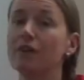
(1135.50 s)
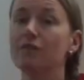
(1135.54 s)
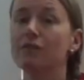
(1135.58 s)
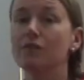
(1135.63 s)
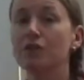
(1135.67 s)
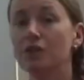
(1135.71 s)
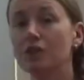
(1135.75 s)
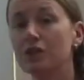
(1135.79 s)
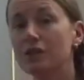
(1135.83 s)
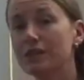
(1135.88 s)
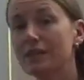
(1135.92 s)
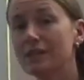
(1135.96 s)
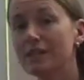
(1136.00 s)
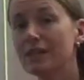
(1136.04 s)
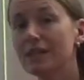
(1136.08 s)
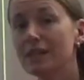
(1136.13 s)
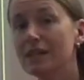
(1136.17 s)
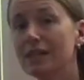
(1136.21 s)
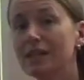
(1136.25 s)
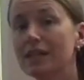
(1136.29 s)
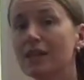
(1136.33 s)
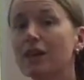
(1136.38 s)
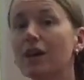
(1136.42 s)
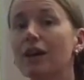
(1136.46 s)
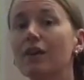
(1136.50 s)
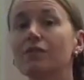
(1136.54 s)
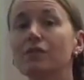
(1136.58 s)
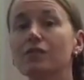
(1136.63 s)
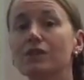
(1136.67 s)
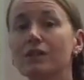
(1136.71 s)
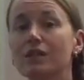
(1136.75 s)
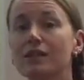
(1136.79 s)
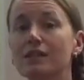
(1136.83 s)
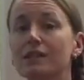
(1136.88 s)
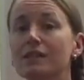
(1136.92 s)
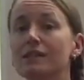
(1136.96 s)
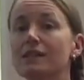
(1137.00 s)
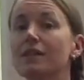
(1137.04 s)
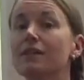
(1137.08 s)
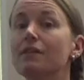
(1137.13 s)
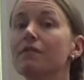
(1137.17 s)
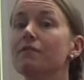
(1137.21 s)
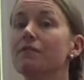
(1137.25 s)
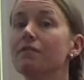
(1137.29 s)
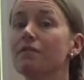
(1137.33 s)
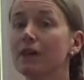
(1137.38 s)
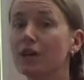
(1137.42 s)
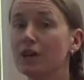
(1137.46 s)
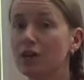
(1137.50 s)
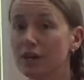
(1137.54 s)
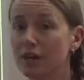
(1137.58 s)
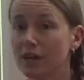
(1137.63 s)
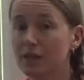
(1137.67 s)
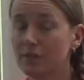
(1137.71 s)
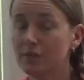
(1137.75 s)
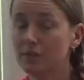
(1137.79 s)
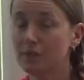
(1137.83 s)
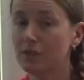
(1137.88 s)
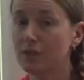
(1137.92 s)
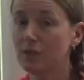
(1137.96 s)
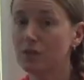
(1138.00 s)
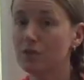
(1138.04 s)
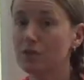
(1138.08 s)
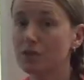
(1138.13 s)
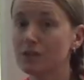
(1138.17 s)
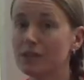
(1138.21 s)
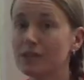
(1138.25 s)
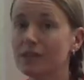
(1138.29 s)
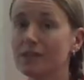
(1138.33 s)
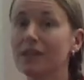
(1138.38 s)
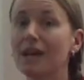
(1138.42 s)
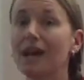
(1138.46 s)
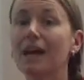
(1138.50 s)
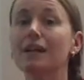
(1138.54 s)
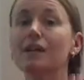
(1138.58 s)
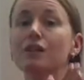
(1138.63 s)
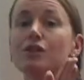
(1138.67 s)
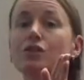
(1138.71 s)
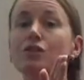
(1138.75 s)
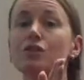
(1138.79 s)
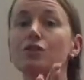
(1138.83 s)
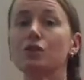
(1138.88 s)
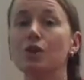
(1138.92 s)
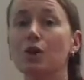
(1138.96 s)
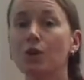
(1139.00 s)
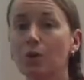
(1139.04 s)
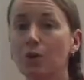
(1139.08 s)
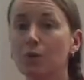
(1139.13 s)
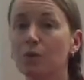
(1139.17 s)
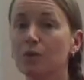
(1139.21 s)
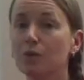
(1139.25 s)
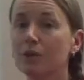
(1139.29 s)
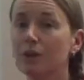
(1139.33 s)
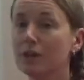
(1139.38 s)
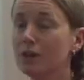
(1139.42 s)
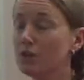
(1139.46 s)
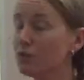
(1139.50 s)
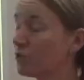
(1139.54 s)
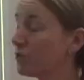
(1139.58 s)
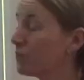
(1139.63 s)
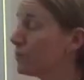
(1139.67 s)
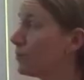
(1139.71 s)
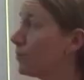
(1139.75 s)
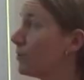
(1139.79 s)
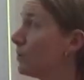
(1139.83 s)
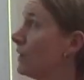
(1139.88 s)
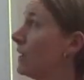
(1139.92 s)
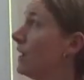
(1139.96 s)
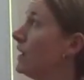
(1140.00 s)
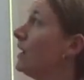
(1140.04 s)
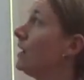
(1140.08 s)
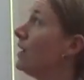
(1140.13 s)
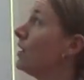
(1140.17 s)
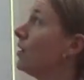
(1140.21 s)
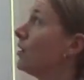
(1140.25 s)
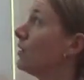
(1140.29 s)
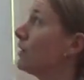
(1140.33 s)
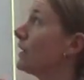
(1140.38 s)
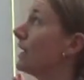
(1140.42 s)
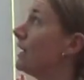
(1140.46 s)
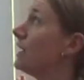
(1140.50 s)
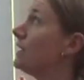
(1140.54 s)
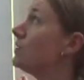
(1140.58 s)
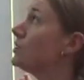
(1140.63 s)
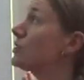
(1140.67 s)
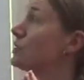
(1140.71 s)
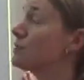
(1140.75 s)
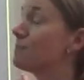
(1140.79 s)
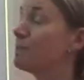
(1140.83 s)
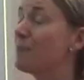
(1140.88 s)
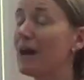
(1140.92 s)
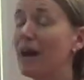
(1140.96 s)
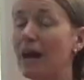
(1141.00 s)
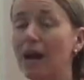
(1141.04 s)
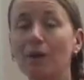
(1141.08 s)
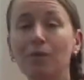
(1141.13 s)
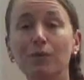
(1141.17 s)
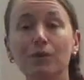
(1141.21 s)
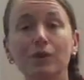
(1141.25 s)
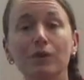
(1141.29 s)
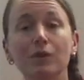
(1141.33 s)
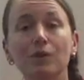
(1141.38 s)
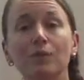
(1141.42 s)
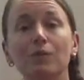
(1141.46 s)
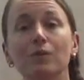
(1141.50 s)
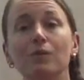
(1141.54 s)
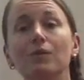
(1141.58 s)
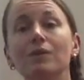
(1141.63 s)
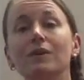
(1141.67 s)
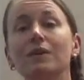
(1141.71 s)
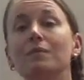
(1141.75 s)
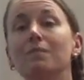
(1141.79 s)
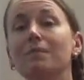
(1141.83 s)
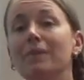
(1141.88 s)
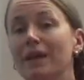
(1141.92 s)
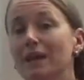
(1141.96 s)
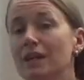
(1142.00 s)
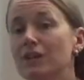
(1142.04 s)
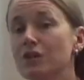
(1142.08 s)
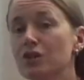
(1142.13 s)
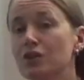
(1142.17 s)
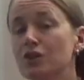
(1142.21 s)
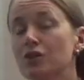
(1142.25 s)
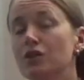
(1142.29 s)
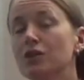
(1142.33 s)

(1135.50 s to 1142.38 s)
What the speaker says: if you're sitting there after this very confused, that is totally normal. Okay, just power through and make sure